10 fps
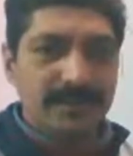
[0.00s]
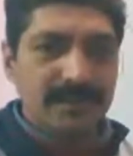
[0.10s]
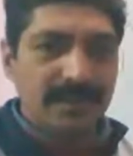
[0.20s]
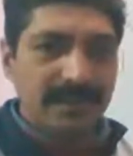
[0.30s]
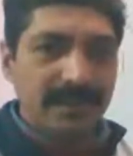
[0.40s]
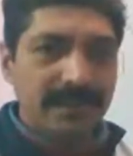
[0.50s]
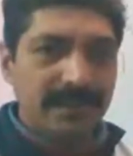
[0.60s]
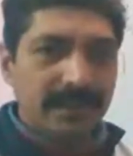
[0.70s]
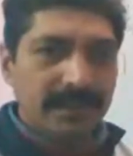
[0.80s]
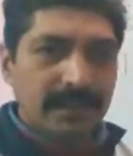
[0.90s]
terms,
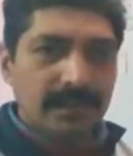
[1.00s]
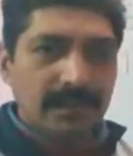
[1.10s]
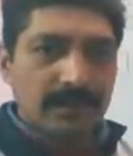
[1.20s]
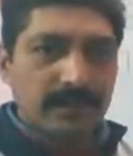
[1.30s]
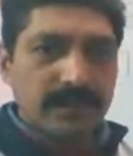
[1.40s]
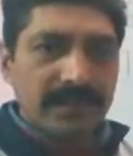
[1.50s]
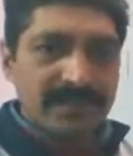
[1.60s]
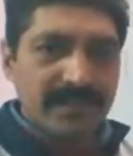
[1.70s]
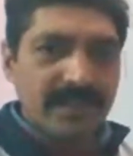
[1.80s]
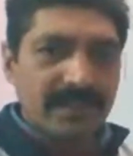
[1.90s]
right? So
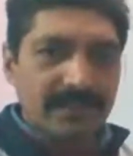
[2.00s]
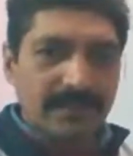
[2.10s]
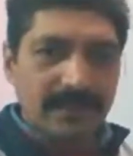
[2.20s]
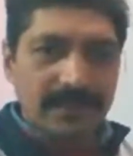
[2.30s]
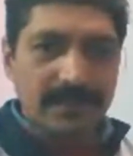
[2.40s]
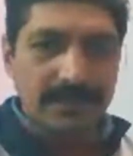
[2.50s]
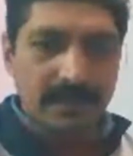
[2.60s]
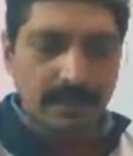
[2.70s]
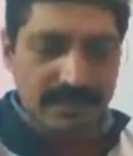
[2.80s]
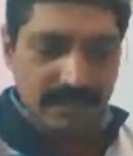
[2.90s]
let's take
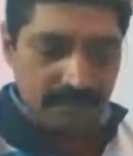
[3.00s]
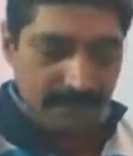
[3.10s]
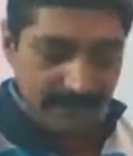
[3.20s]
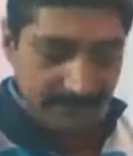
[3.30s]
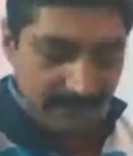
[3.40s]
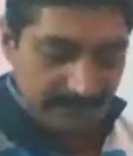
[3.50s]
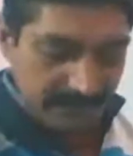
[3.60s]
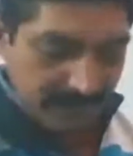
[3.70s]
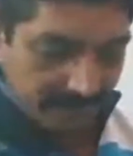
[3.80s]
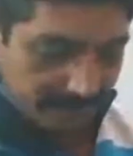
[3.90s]
now example.
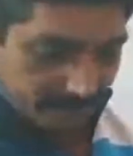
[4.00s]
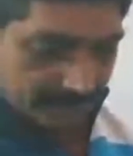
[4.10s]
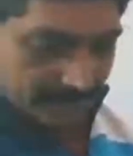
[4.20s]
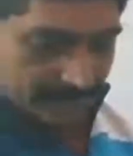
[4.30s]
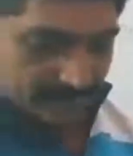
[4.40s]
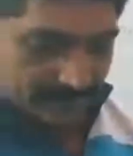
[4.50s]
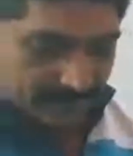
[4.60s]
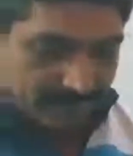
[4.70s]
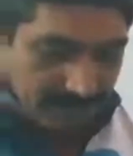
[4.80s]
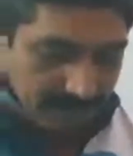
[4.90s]
Here we have,
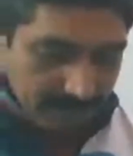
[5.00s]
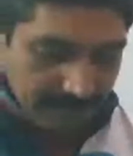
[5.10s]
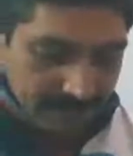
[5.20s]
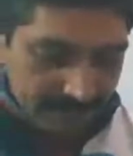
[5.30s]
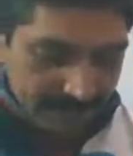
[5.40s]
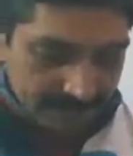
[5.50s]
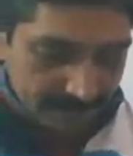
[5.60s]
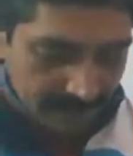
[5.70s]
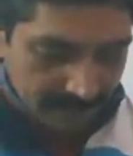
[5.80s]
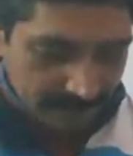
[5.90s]
the example is
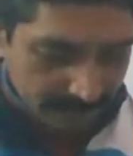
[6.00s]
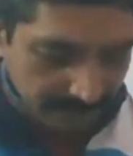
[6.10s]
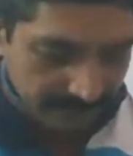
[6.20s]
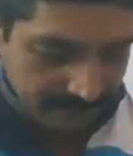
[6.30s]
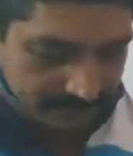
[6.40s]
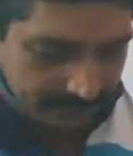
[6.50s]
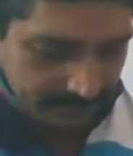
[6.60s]
find